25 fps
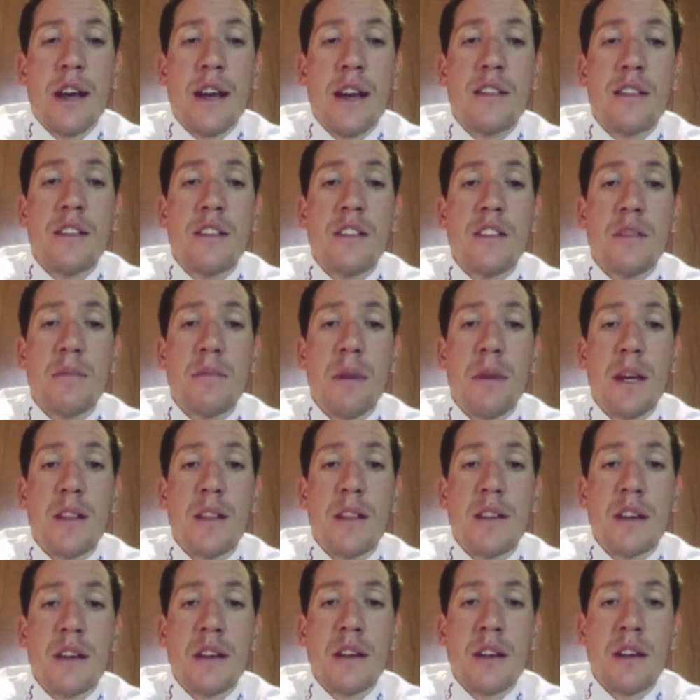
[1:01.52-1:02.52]

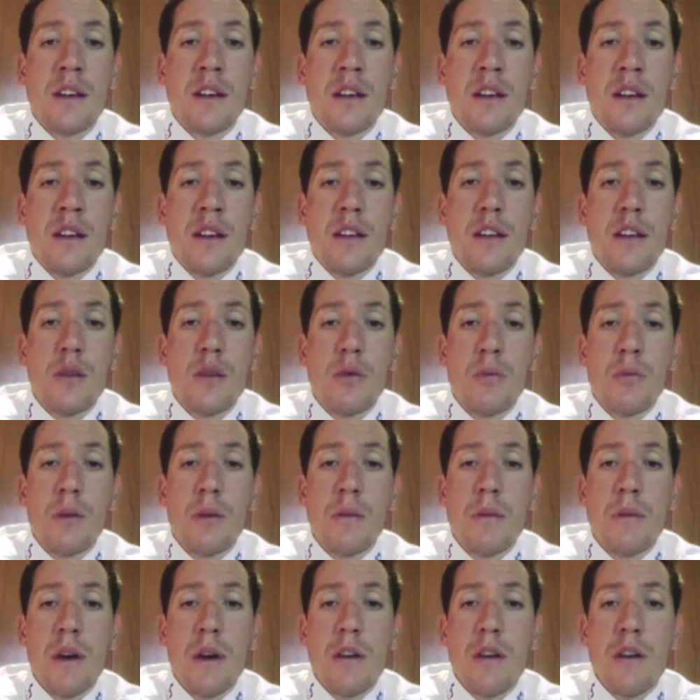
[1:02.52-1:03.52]
anticipating, they will be
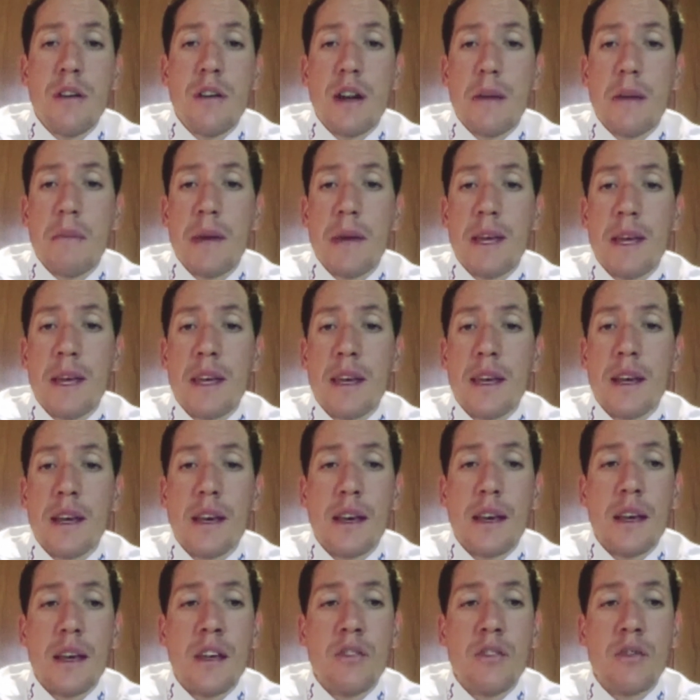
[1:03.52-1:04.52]
better at making
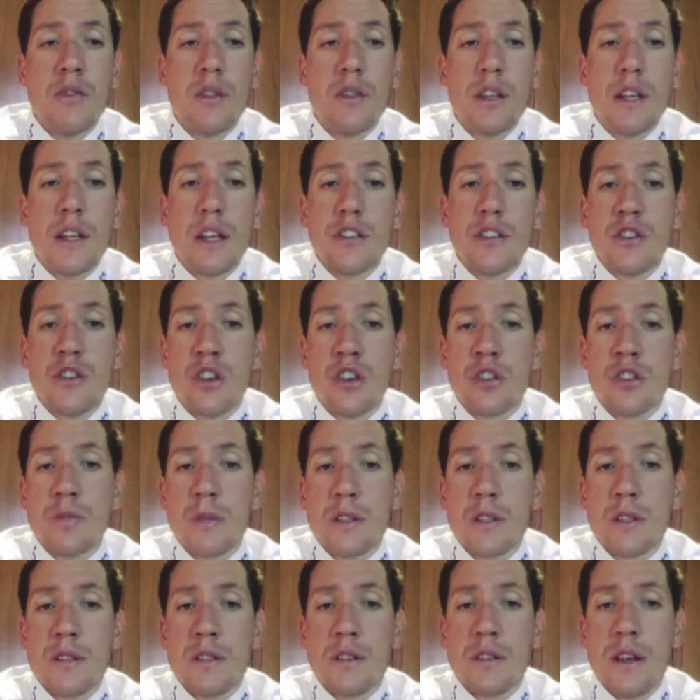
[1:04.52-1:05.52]
insulin
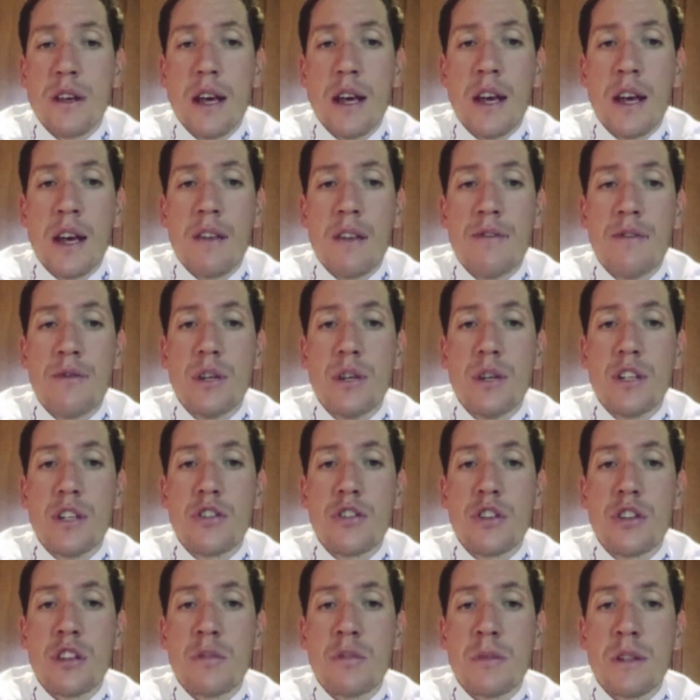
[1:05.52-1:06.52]
adjustments and food
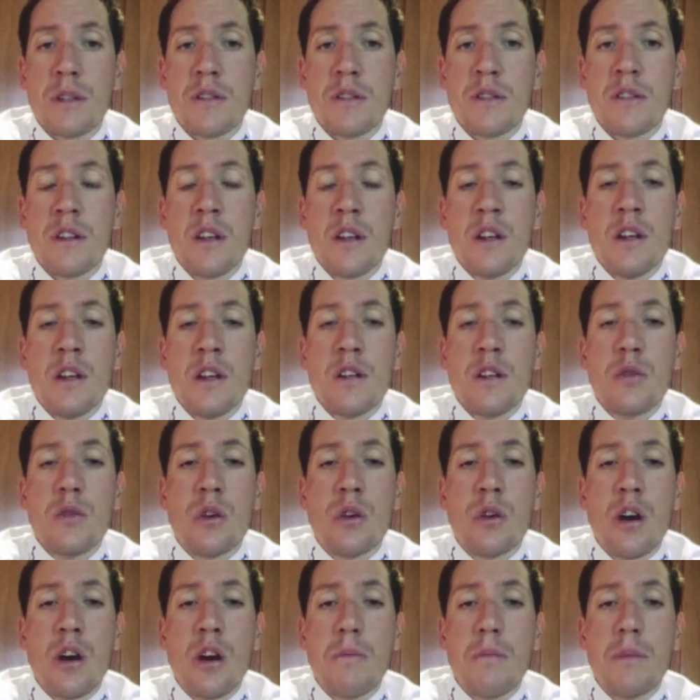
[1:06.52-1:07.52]
adjustments to
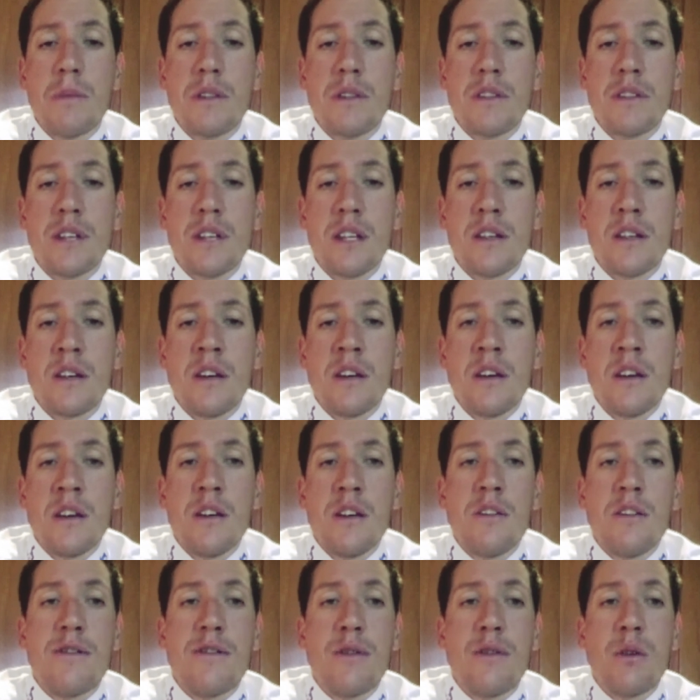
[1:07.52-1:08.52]
compensate
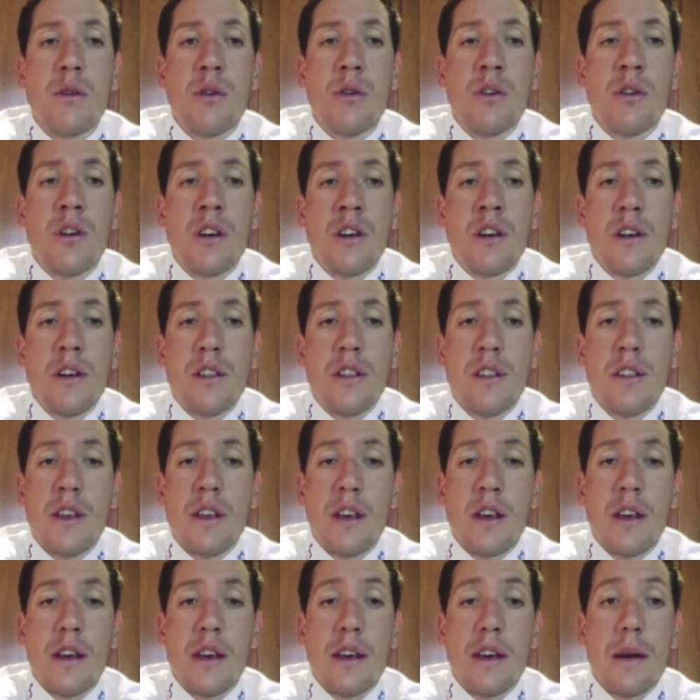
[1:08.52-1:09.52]
for
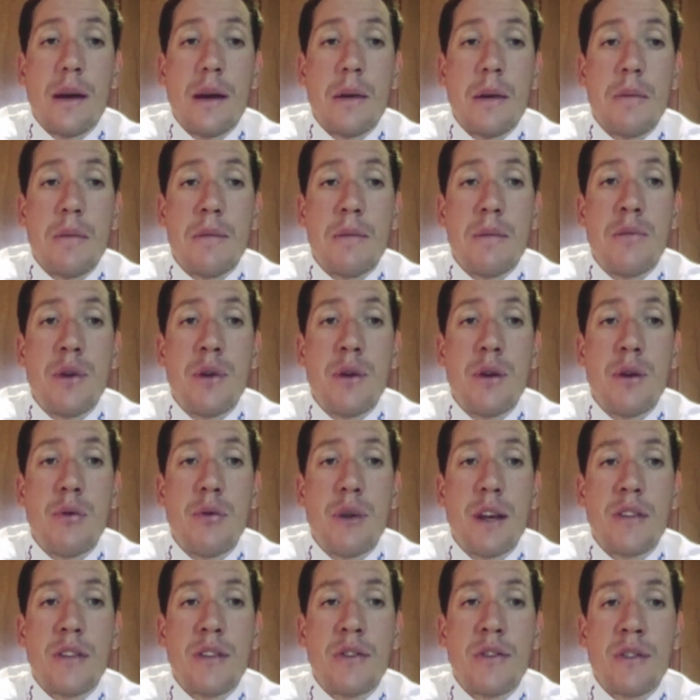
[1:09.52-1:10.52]
the
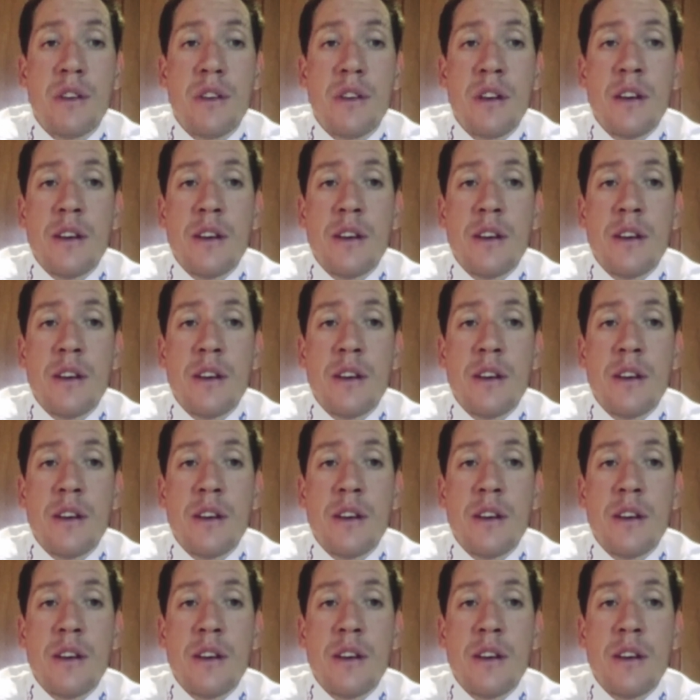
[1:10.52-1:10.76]
pre-race